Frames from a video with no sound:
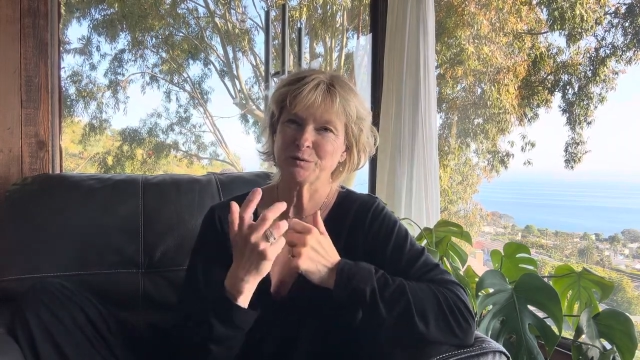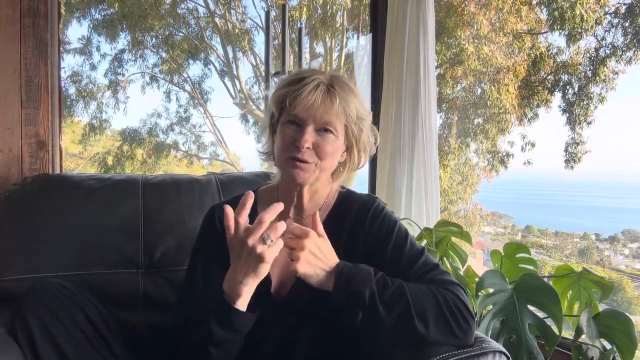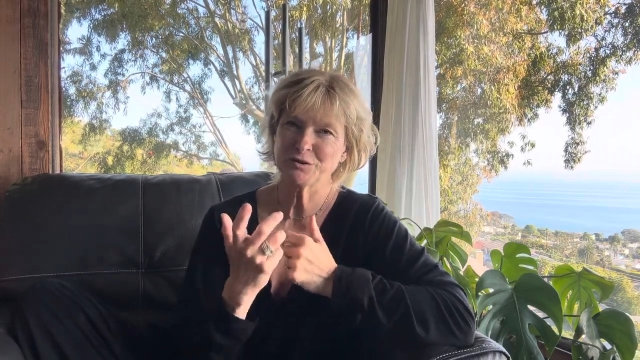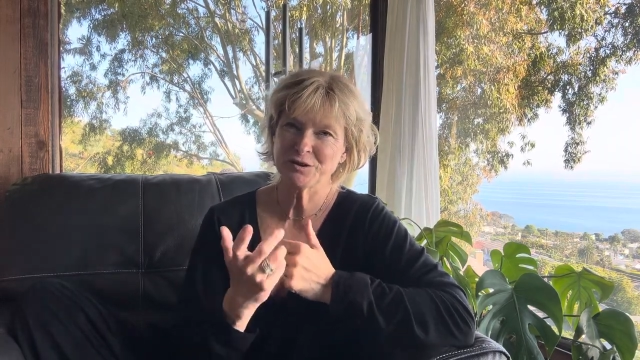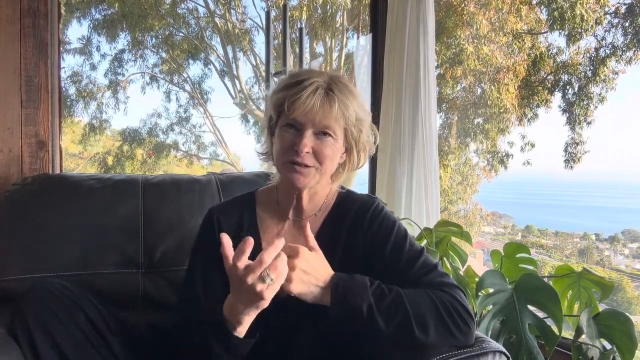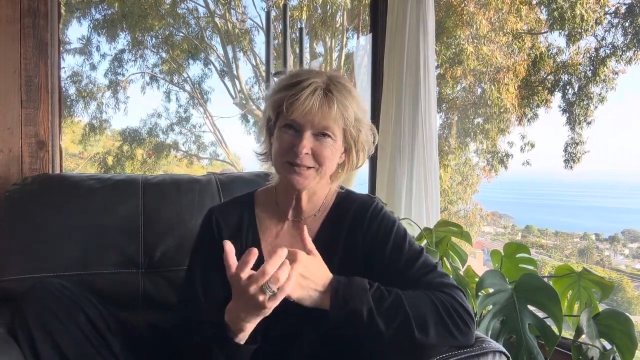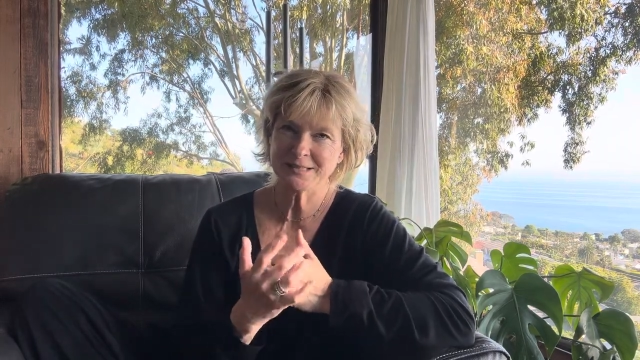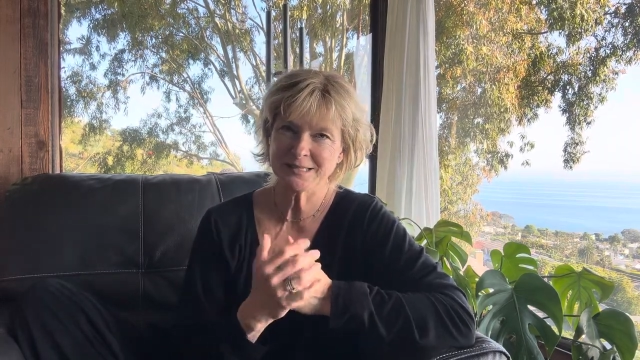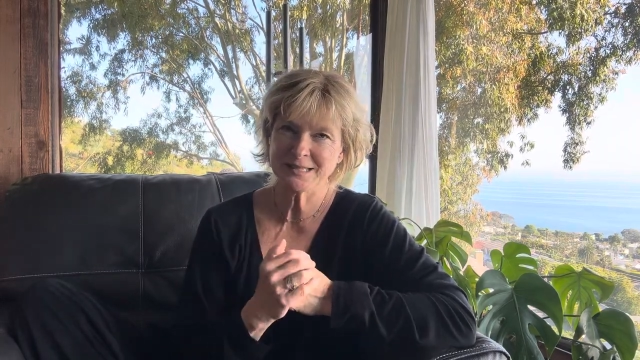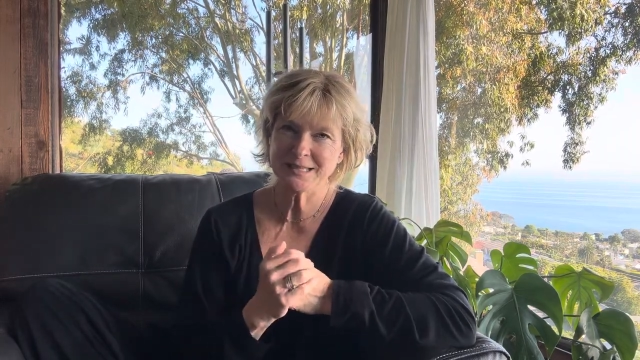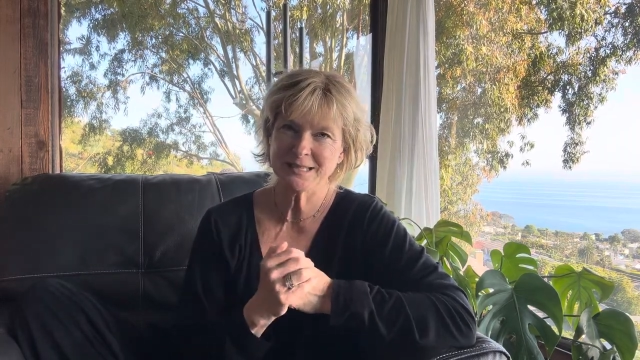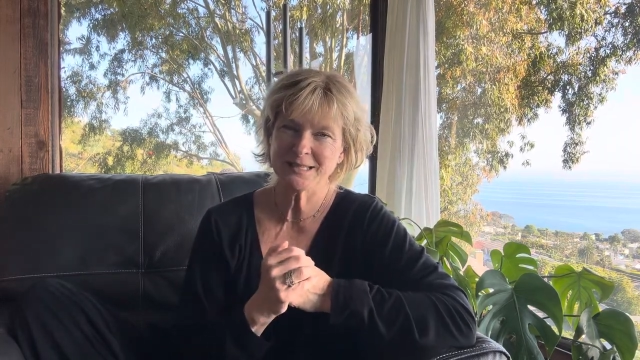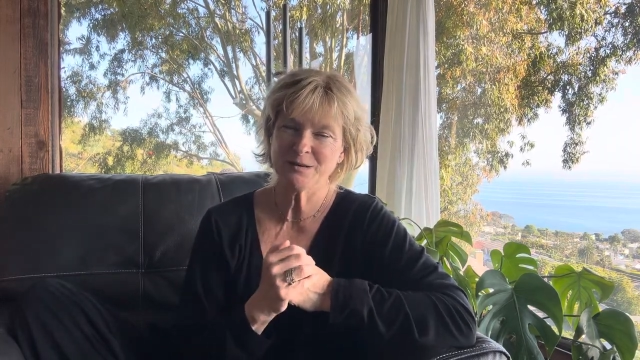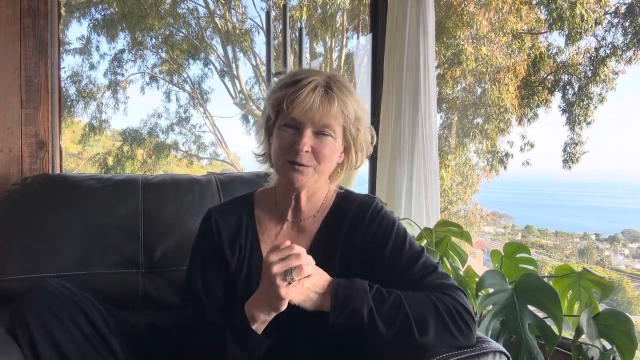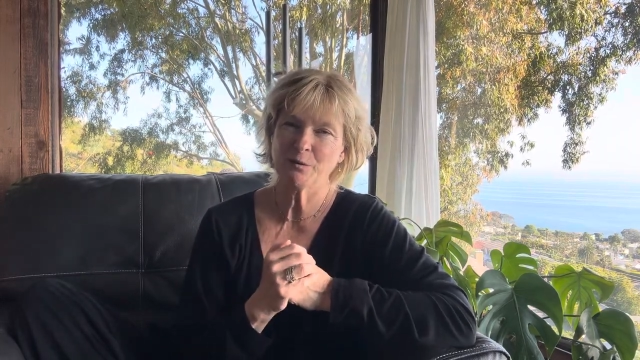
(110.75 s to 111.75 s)

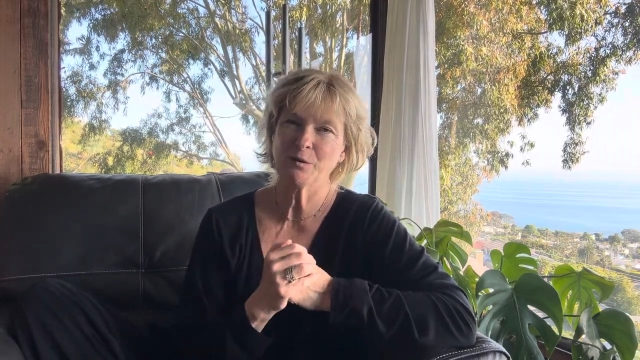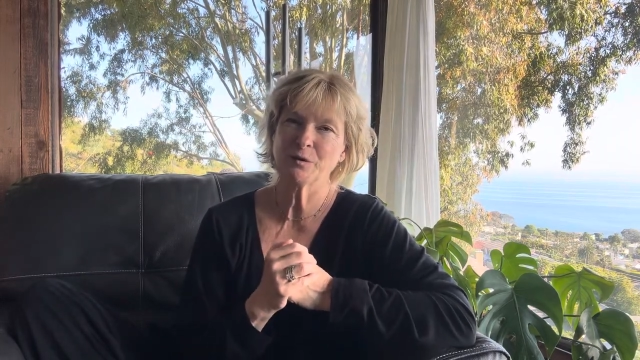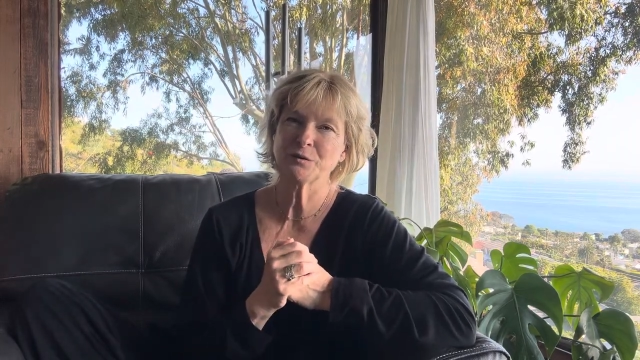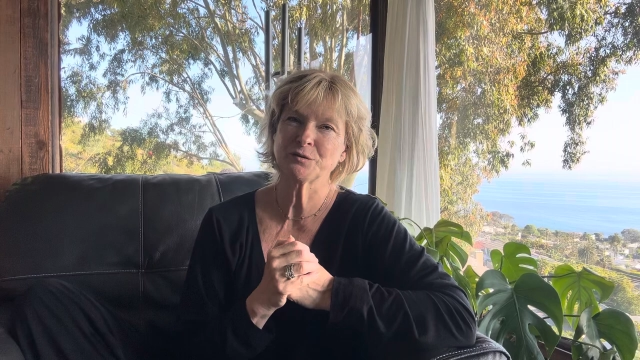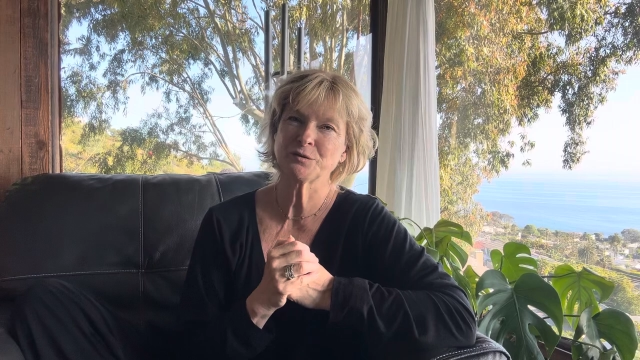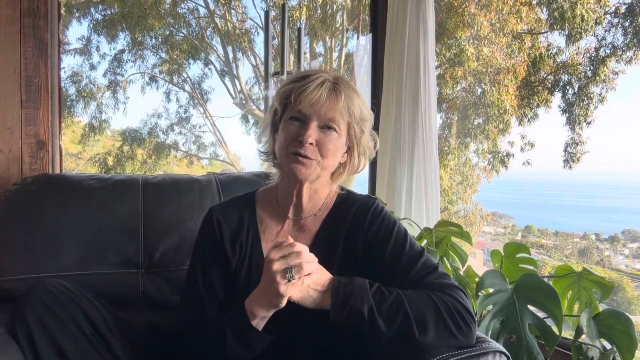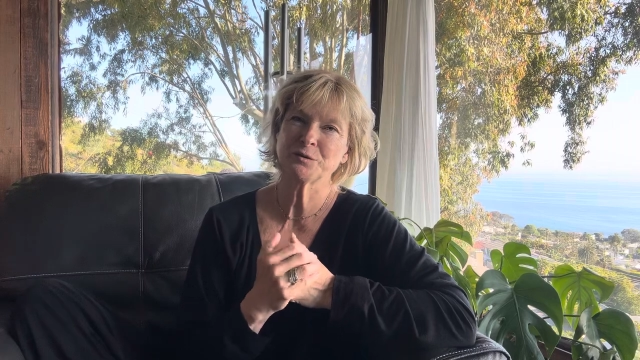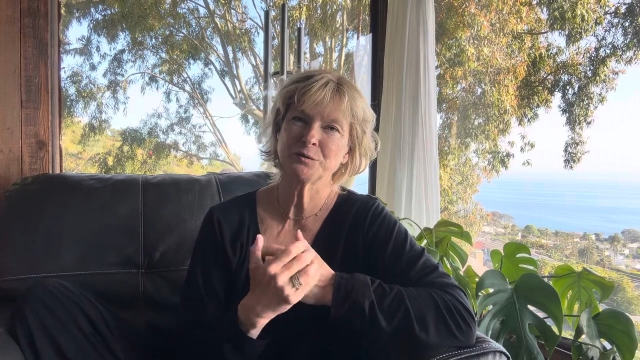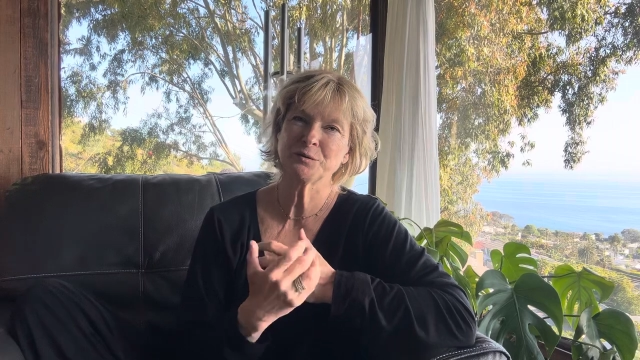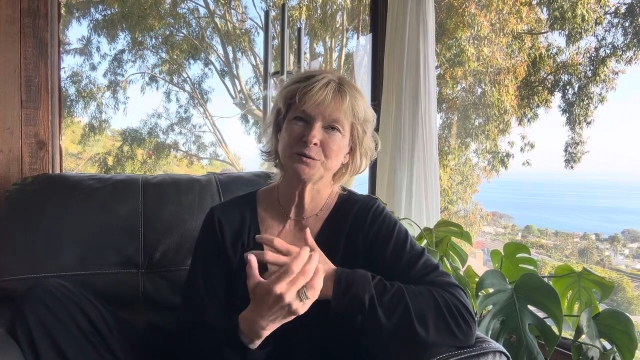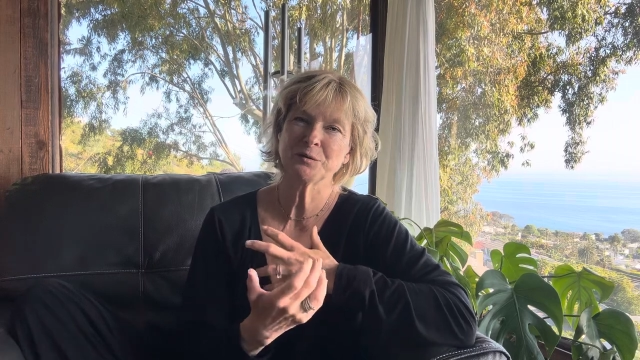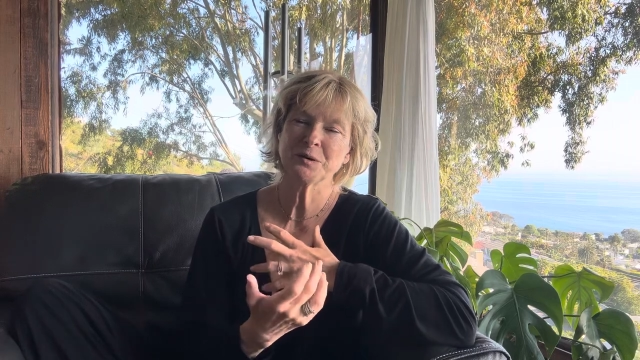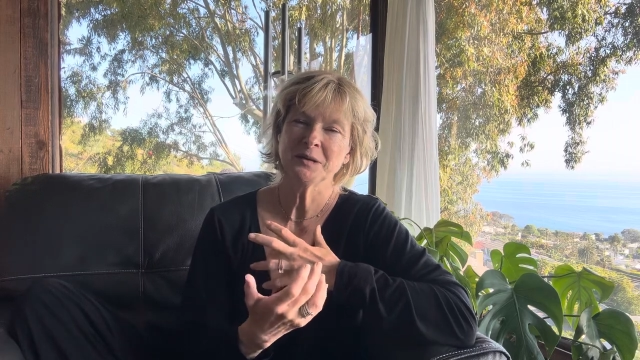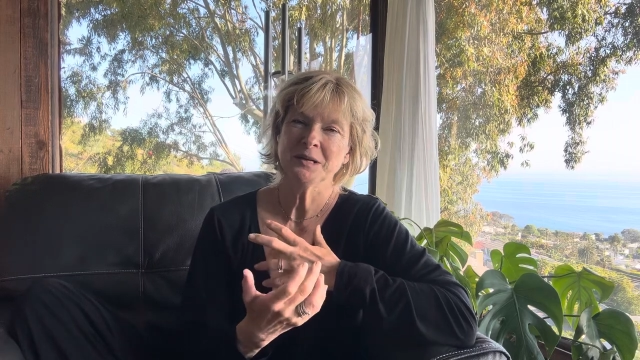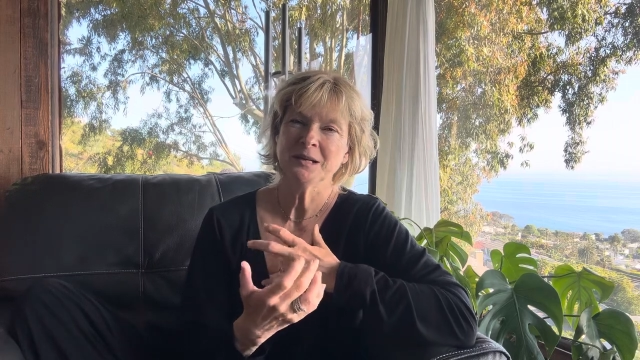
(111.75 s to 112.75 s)
rigidity or
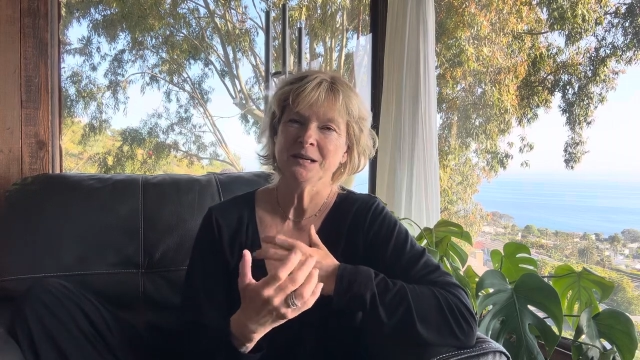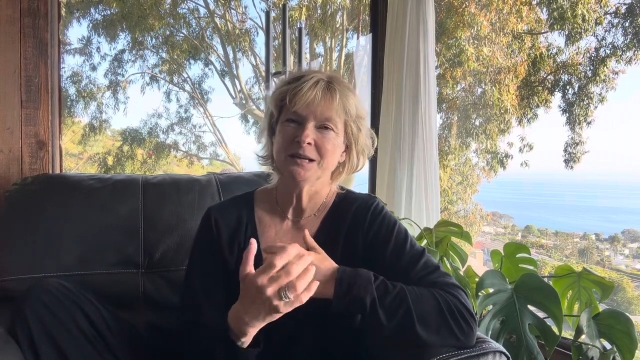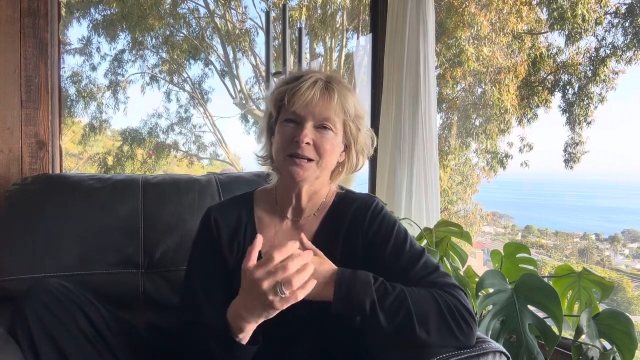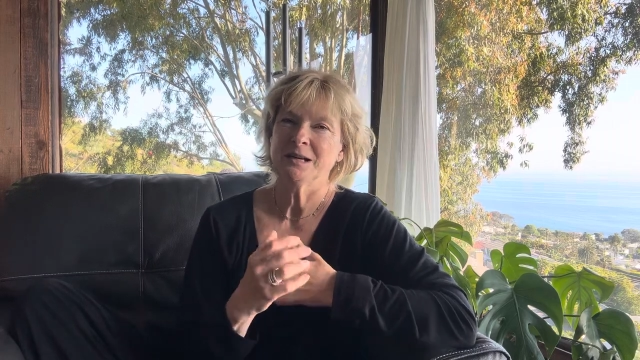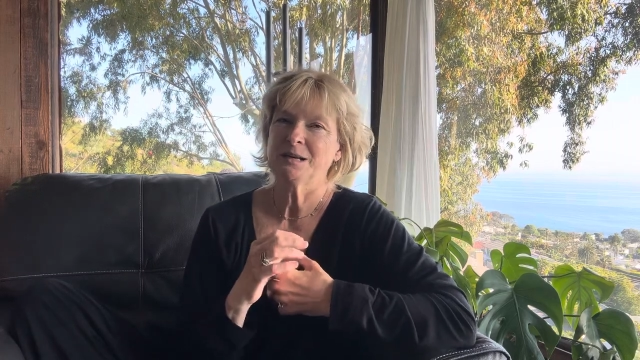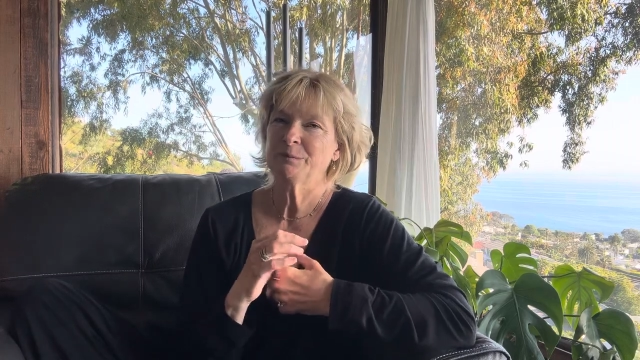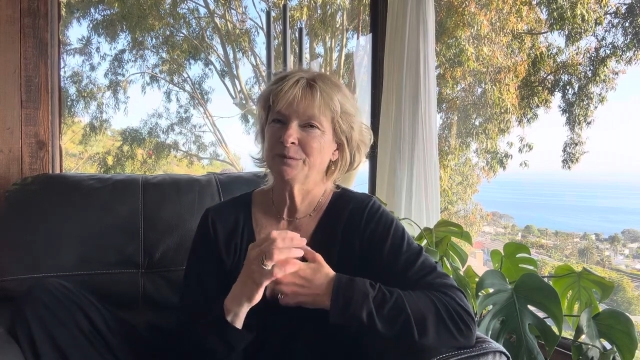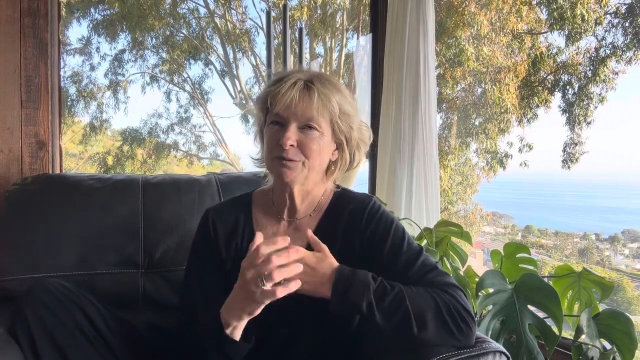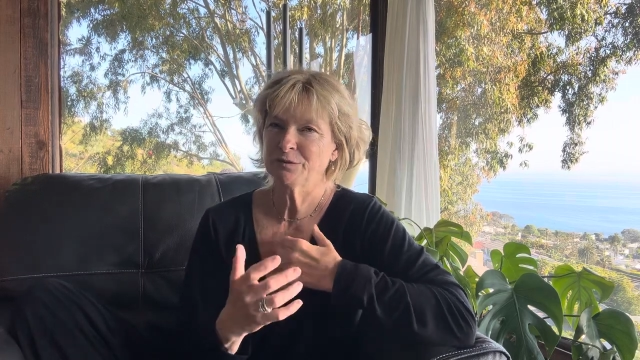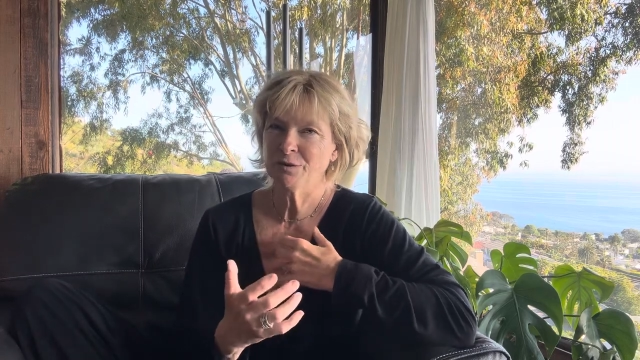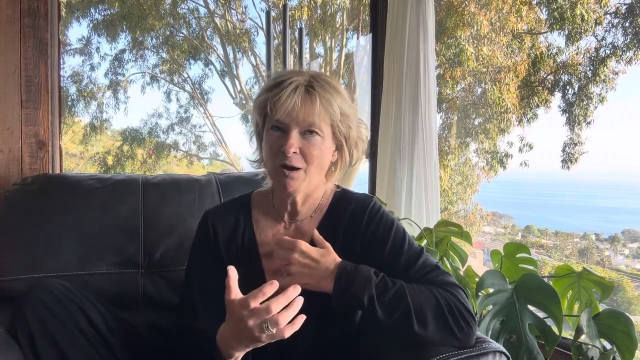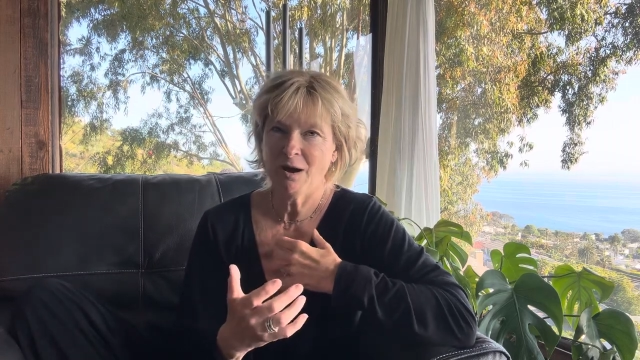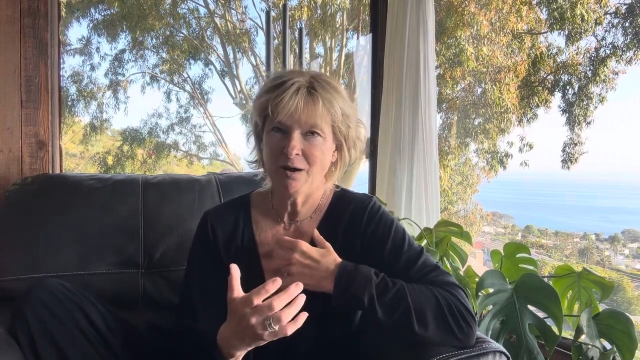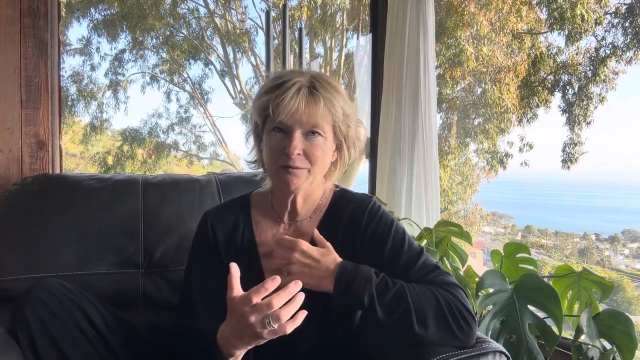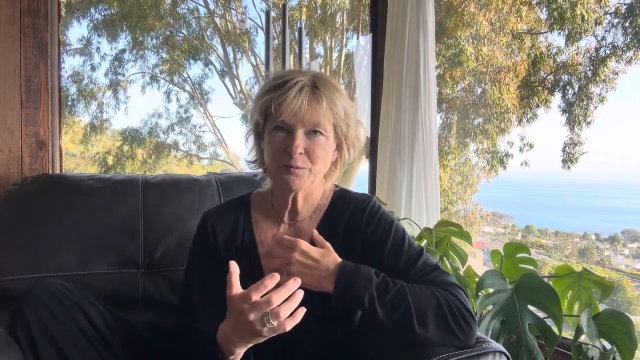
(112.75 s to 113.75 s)
too um,
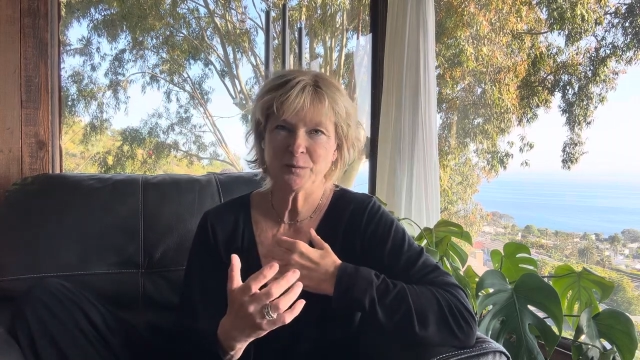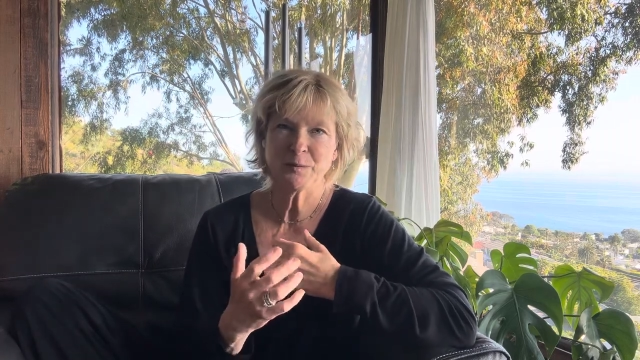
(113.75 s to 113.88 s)
soft.